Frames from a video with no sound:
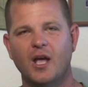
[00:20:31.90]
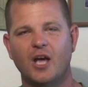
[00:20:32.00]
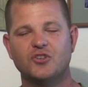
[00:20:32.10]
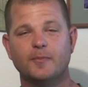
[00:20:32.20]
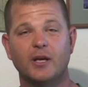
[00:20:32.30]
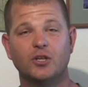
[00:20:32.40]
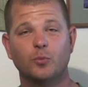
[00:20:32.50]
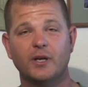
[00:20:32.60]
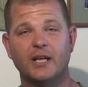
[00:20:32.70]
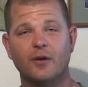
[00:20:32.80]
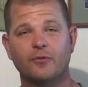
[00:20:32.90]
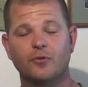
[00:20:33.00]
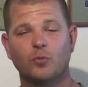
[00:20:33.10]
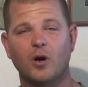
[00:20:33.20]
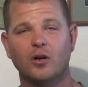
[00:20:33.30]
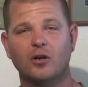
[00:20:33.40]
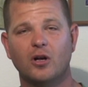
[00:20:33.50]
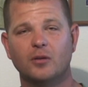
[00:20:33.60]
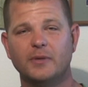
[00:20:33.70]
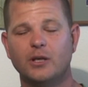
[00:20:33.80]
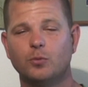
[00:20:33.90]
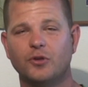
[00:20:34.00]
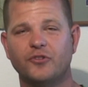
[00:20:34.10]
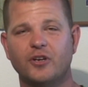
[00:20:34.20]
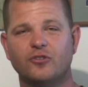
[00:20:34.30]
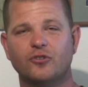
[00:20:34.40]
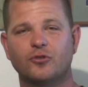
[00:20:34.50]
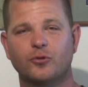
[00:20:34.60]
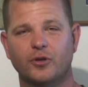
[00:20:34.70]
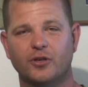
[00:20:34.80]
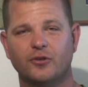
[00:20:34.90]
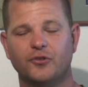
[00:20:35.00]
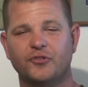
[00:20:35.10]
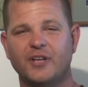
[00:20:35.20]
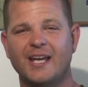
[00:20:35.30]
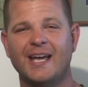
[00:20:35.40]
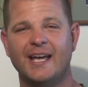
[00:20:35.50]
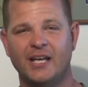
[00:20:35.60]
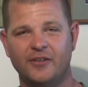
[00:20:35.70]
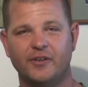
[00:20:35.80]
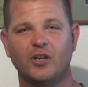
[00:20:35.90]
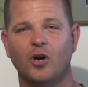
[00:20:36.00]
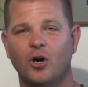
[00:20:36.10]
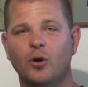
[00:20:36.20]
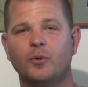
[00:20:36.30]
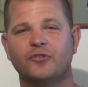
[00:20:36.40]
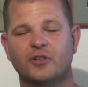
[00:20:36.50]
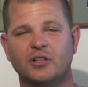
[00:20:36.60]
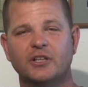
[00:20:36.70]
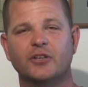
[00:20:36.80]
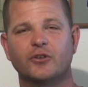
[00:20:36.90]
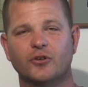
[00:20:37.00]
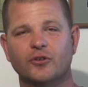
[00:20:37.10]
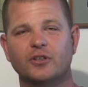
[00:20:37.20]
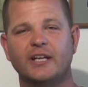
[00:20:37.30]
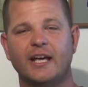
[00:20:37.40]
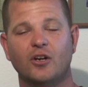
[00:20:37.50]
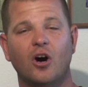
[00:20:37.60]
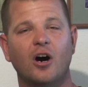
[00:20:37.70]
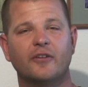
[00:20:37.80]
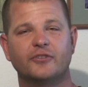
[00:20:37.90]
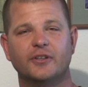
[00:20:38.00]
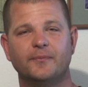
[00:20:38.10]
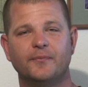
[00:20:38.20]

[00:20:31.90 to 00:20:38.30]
As you make your way down through the water column, equalization is critical. Stay ahead of it. Always clear early and often.